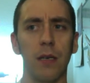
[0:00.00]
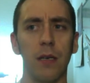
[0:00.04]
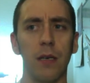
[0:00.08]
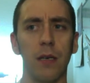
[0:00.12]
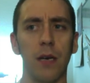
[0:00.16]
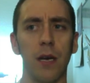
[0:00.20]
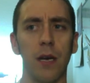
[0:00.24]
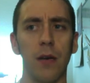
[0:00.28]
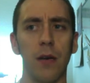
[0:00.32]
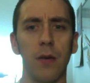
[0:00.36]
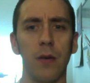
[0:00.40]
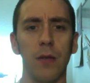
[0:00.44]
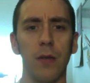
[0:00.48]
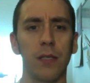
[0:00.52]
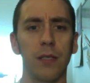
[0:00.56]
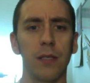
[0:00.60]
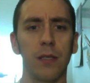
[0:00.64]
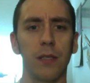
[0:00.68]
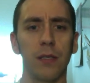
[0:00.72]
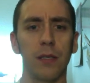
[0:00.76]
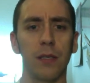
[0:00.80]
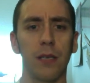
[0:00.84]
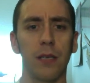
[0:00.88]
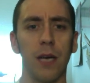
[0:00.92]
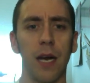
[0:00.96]
I know this
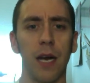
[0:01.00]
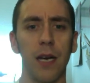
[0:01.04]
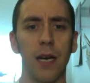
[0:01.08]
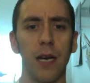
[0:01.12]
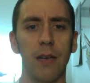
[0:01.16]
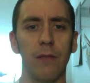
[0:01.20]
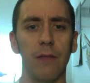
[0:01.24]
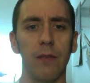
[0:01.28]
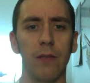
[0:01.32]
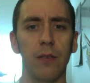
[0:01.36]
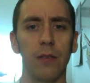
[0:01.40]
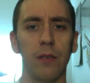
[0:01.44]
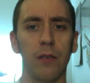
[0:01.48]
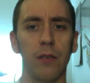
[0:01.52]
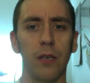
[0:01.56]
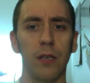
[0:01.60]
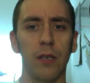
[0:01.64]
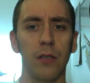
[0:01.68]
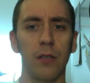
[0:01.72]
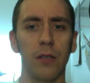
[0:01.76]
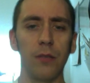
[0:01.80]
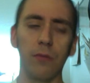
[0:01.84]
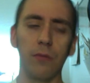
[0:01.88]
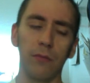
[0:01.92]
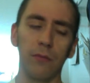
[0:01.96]
is kind of a
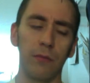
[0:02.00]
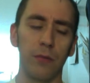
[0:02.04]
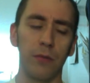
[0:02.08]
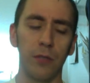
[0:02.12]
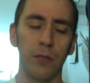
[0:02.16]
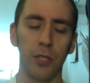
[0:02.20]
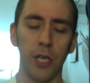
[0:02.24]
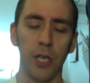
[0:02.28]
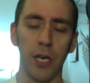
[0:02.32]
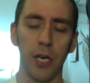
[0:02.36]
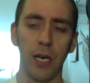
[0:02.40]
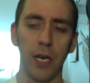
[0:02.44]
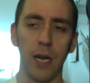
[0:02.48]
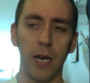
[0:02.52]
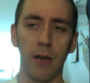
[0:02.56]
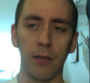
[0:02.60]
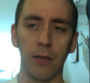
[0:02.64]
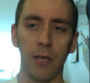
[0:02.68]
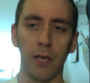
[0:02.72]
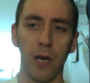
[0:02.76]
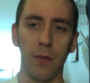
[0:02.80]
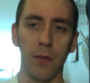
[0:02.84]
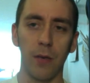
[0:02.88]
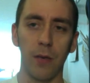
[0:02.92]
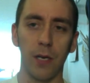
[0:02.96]
jutted out
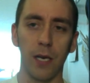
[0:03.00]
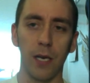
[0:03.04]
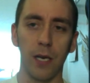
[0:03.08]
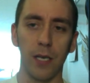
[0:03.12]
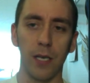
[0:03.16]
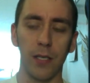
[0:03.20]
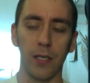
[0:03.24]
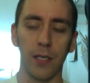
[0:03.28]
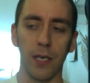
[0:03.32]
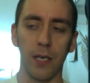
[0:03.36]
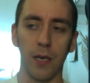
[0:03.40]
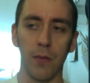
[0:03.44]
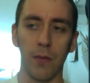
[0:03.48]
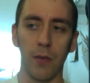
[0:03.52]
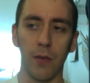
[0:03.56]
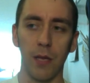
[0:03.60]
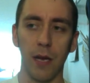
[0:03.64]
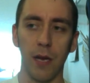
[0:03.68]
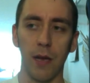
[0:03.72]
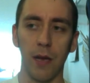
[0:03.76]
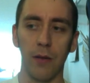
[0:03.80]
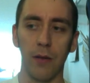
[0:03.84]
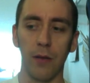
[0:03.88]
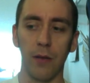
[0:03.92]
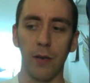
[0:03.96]
topic, I just kind of put
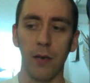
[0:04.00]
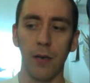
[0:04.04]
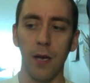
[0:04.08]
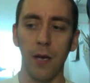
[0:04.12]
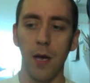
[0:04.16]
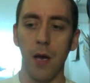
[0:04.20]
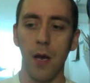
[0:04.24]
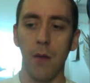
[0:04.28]
that out there,